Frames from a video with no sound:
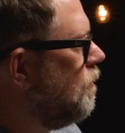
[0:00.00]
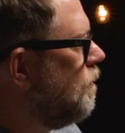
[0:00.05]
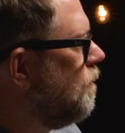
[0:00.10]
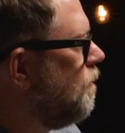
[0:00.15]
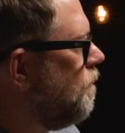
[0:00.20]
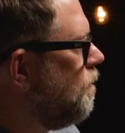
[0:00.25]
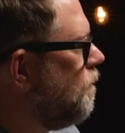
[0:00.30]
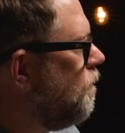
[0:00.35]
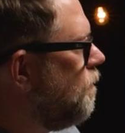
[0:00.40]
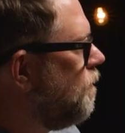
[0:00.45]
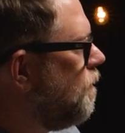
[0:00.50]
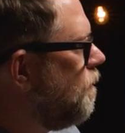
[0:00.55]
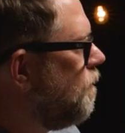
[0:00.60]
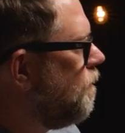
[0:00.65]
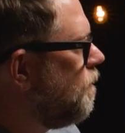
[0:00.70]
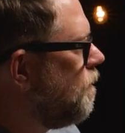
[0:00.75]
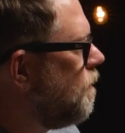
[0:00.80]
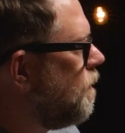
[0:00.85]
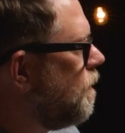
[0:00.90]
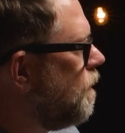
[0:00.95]

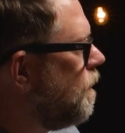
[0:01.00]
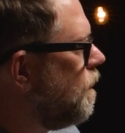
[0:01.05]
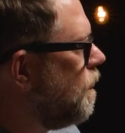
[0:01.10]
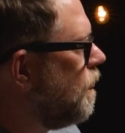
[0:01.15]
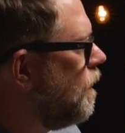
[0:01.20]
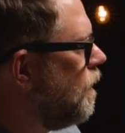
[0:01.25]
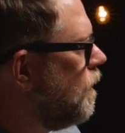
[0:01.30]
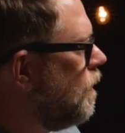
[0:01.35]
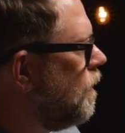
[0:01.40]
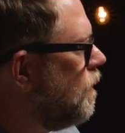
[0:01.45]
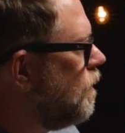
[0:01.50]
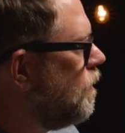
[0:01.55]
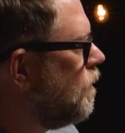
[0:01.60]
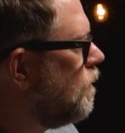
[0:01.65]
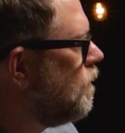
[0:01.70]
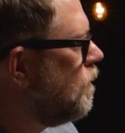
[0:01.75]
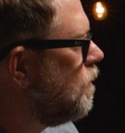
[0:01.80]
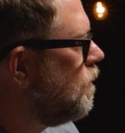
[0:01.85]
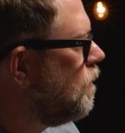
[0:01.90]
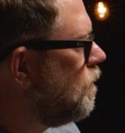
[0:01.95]

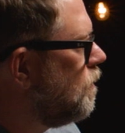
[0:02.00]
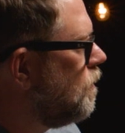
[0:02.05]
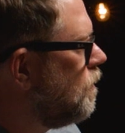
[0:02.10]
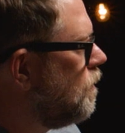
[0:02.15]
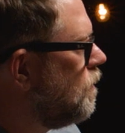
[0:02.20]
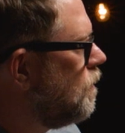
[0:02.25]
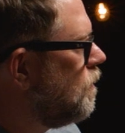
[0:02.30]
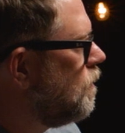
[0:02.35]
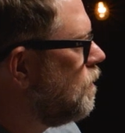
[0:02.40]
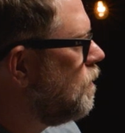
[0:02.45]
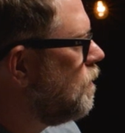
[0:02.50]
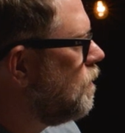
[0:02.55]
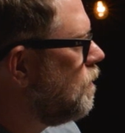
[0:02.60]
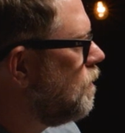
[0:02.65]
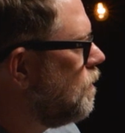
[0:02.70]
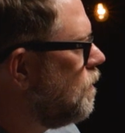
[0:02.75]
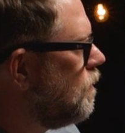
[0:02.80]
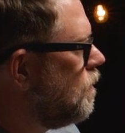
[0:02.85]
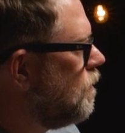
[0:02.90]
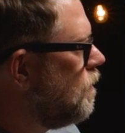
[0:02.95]

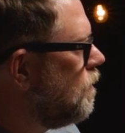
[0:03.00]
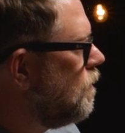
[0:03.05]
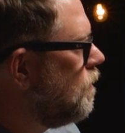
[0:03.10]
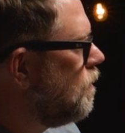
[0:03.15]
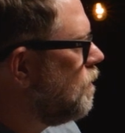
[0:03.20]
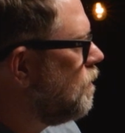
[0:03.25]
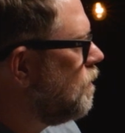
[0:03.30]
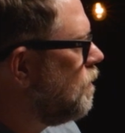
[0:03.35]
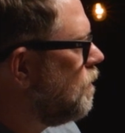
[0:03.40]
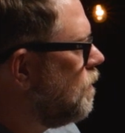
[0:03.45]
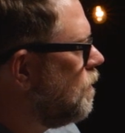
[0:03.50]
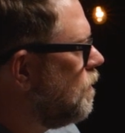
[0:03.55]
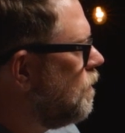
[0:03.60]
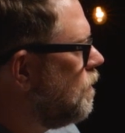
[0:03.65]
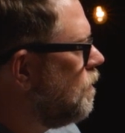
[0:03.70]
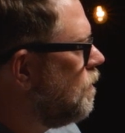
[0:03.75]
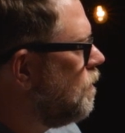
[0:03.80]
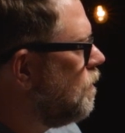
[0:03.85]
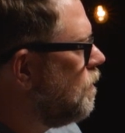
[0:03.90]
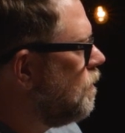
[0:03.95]

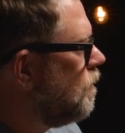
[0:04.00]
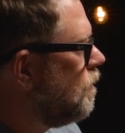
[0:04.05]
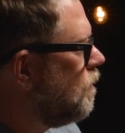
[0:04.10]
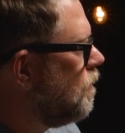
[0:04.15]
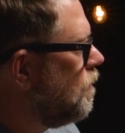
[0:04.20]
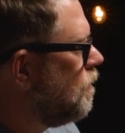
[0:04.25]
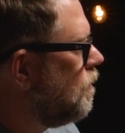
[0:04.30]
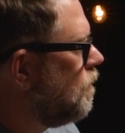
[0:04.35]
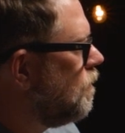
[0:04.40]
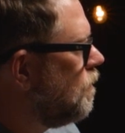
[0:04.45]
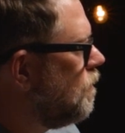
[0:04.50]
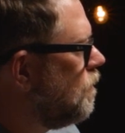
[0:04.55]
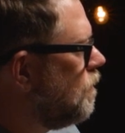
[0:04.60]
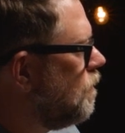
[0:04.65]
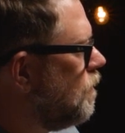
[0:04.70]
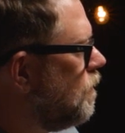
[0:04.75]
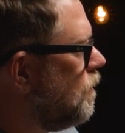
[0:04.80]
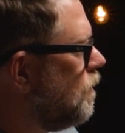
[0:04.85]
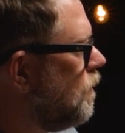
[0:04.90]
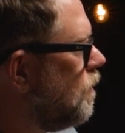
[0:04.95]

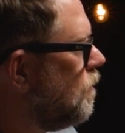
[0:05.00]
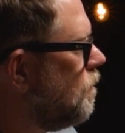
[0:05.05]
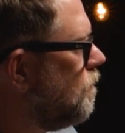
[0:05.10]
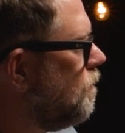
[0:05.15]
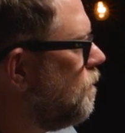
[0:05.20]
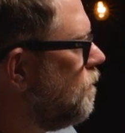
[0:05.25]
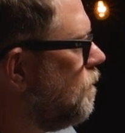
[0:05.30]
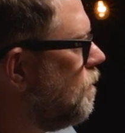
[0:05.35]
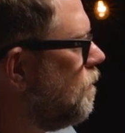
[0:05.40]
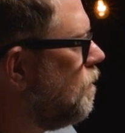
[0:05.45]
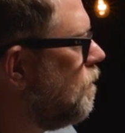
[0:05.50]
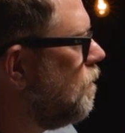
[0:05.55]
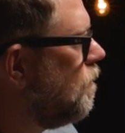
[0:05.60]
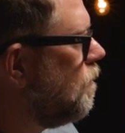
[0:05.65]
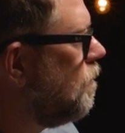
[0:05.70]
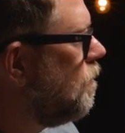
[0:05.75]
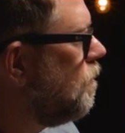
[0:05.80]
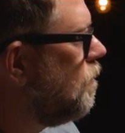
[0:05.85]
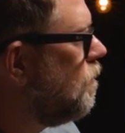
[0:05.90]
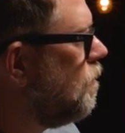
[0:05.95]

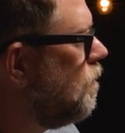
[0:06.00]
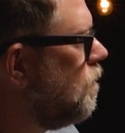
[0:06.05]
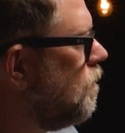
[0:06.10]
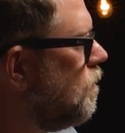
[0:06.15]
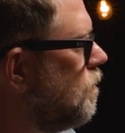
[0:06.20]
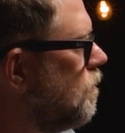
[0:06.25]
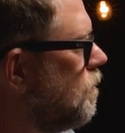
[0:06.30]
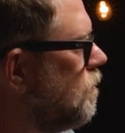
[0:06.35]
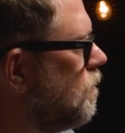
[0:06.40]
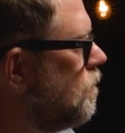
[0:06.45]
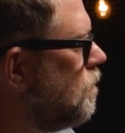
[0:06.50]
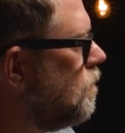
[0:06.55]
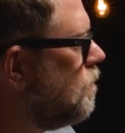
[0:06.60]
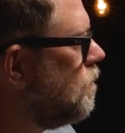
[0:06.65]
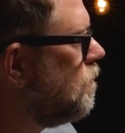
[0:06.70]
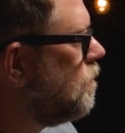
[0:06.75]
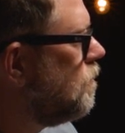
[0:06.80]
This person isn't speaking.